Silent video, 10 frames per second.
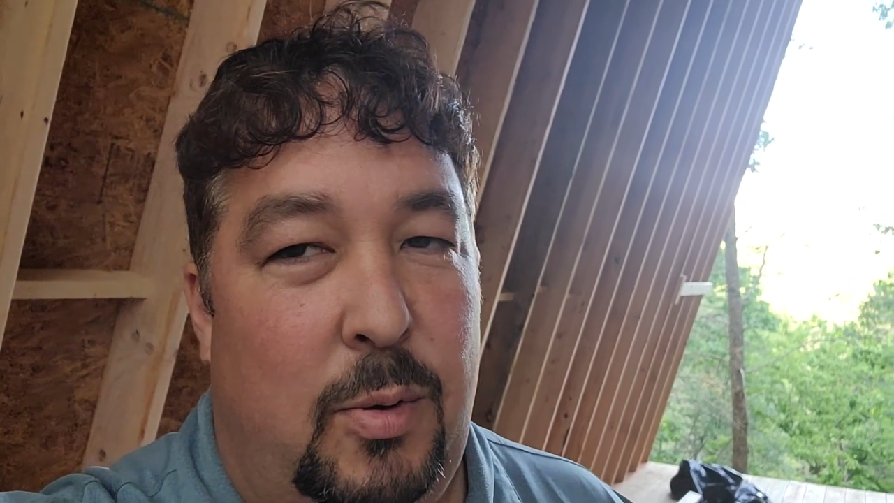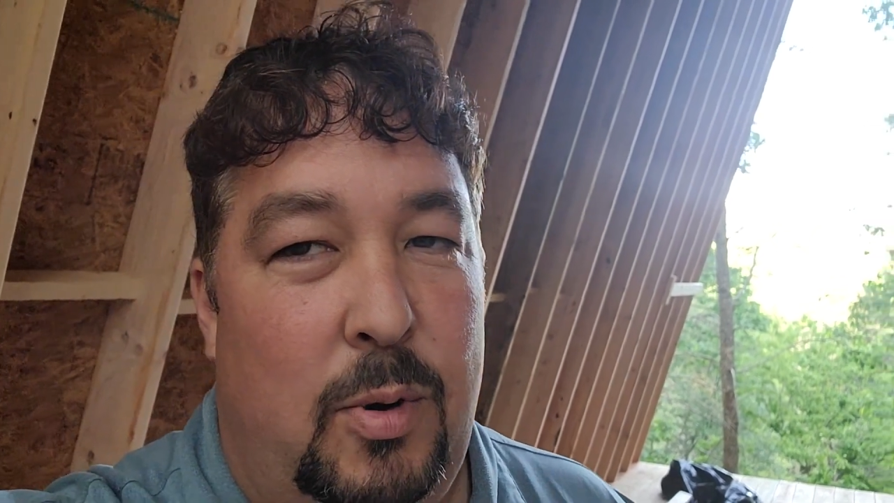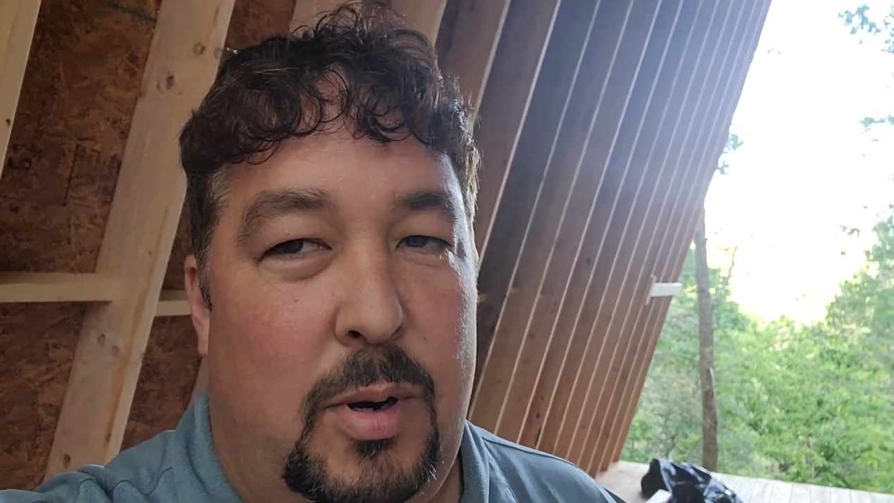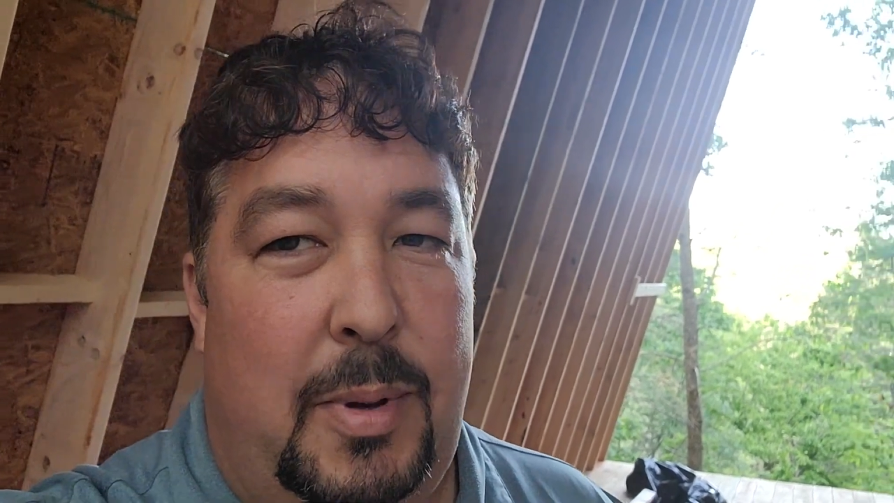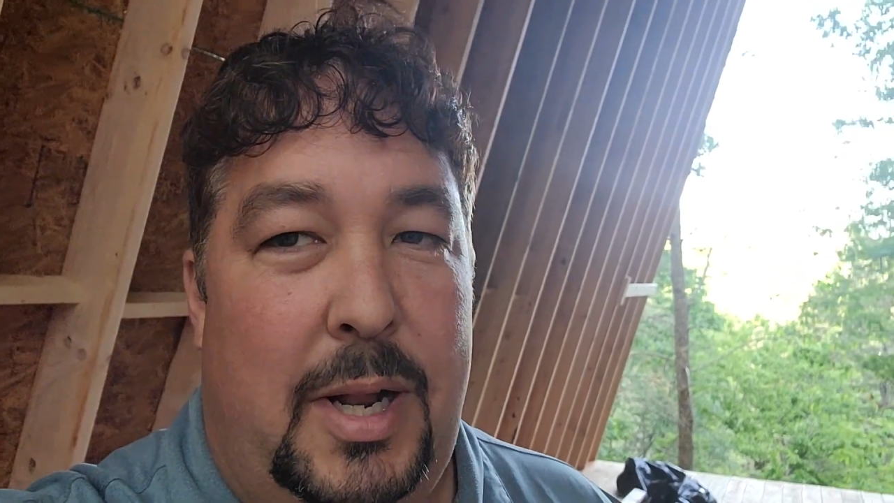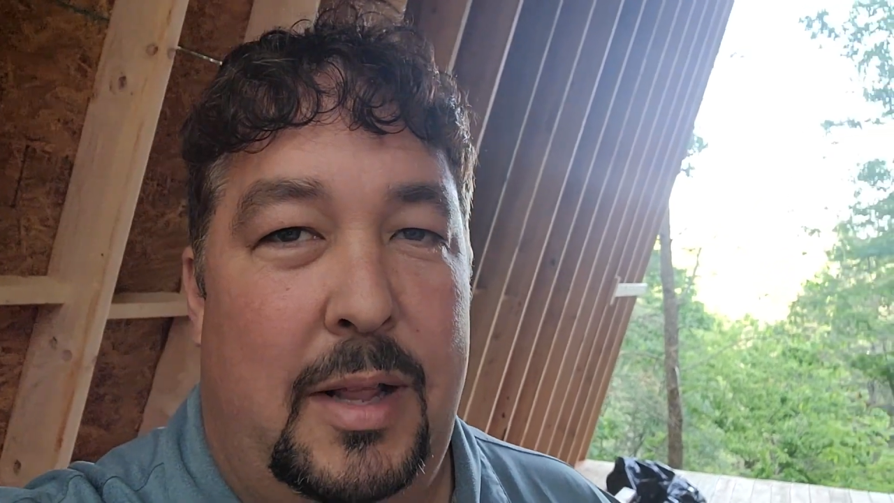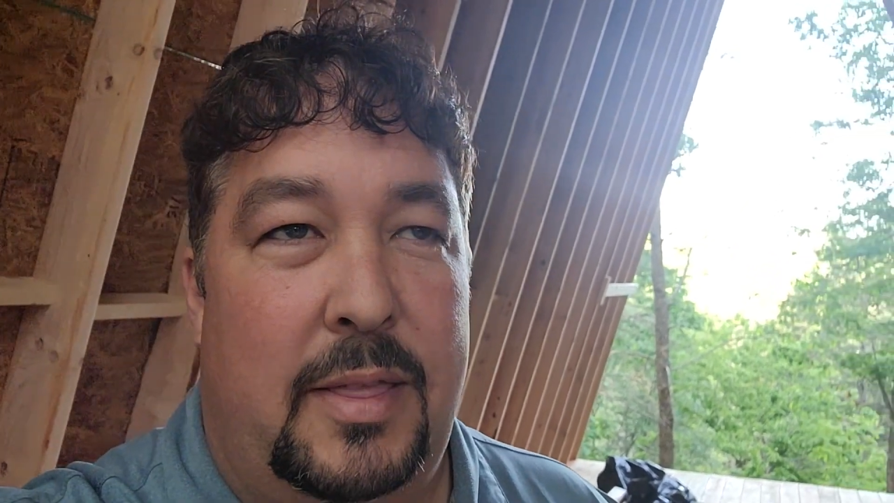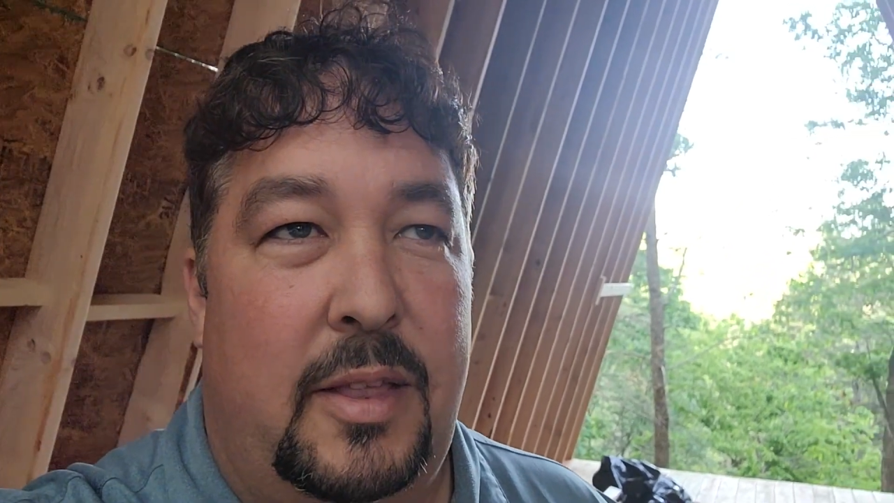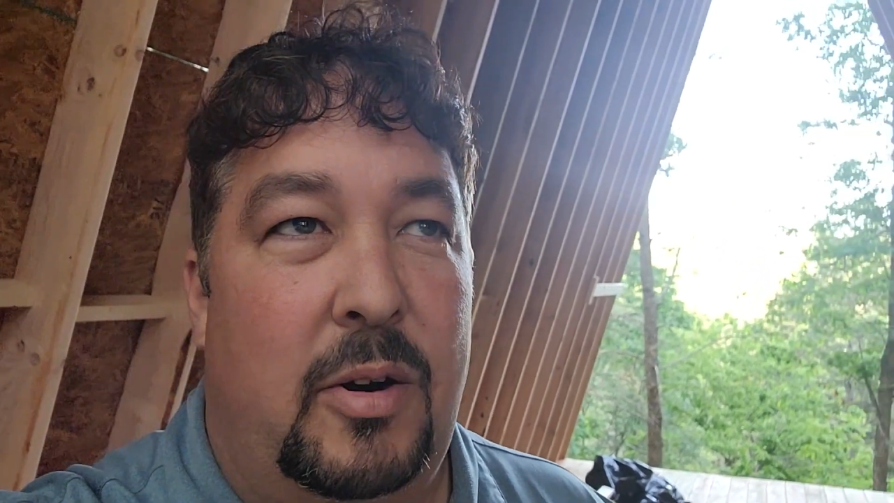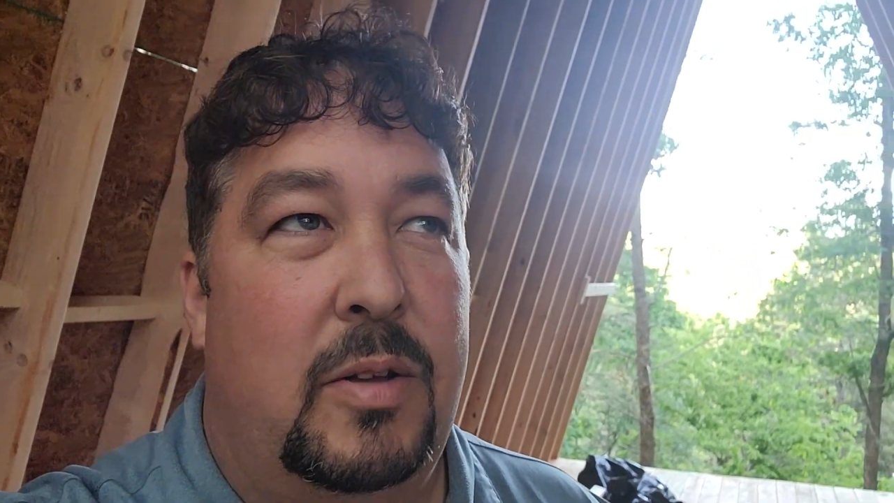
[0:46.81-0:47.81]
we're at about a
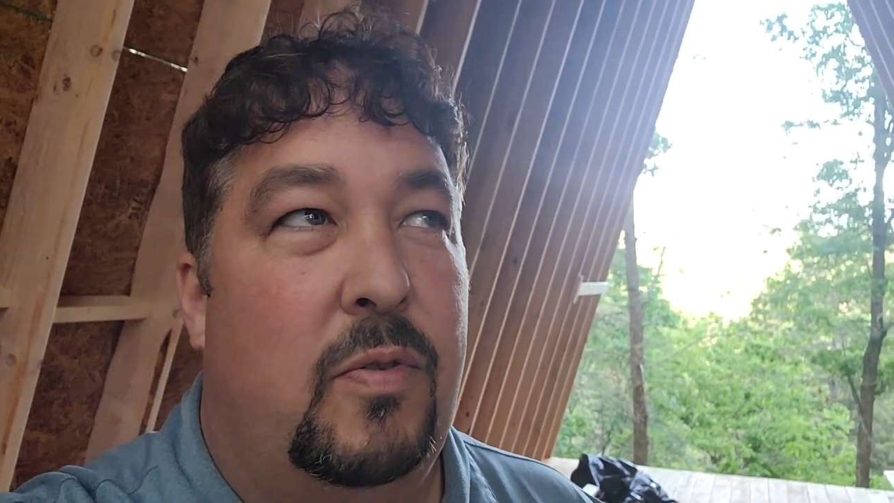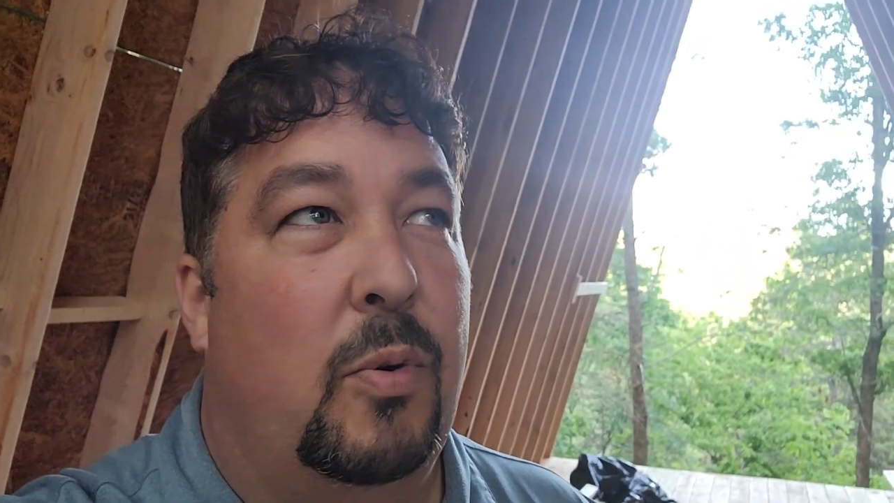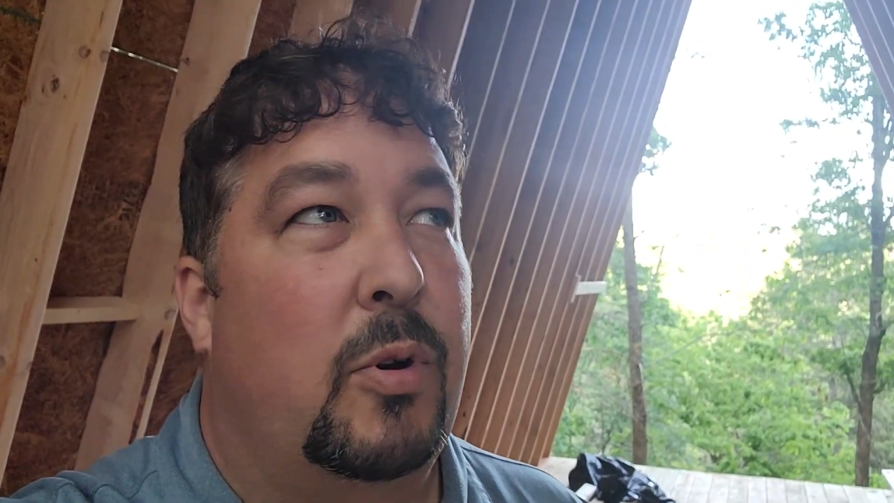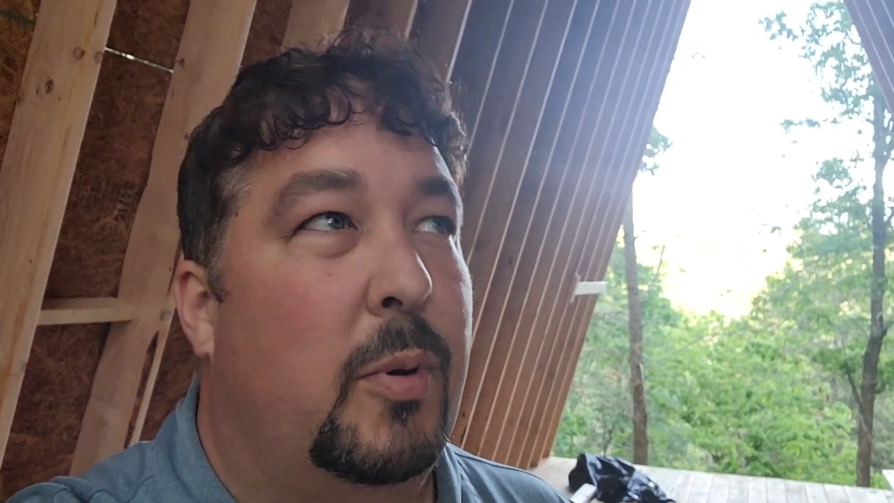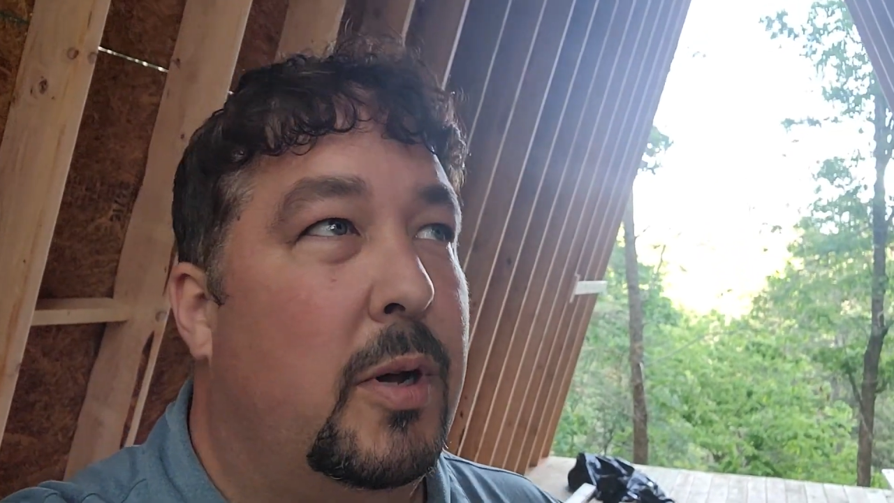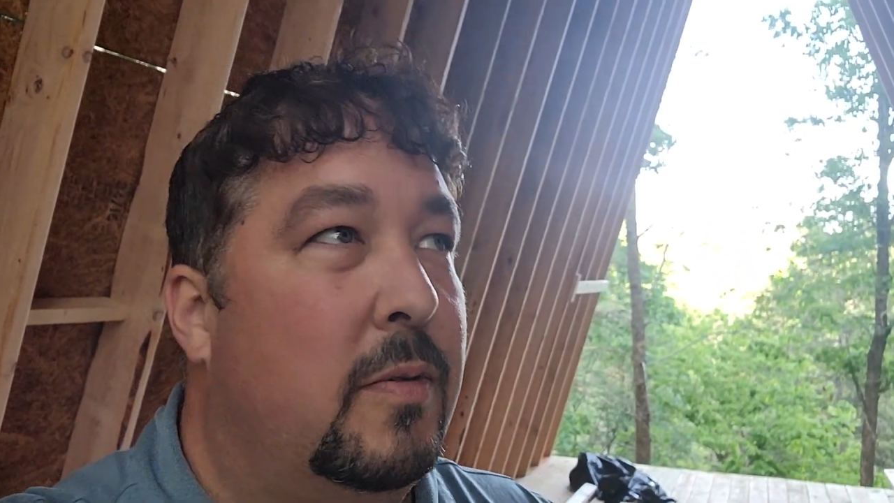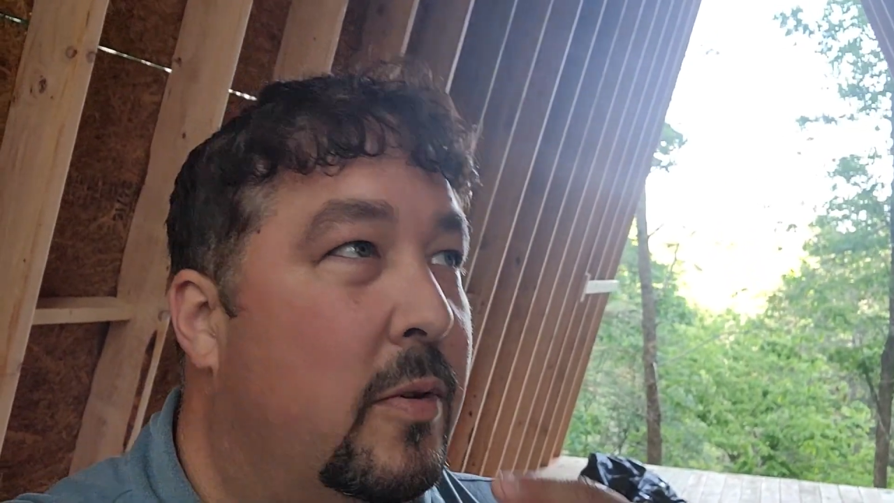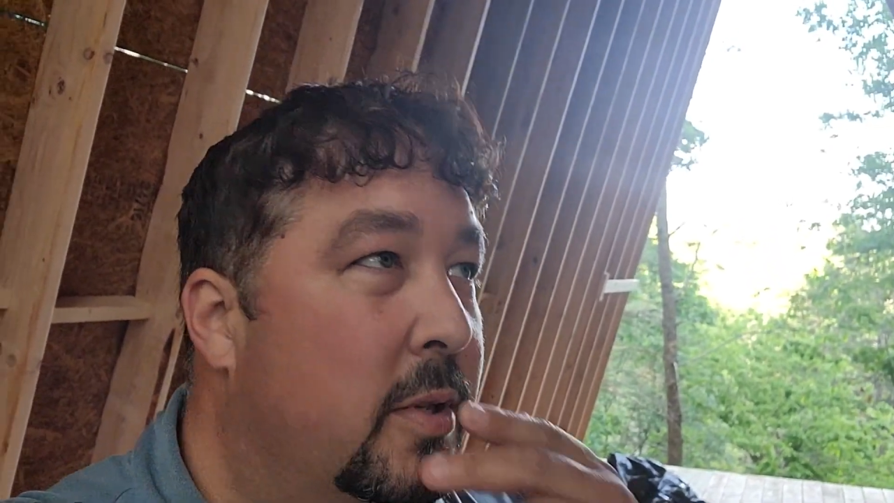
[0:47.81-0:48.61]
3412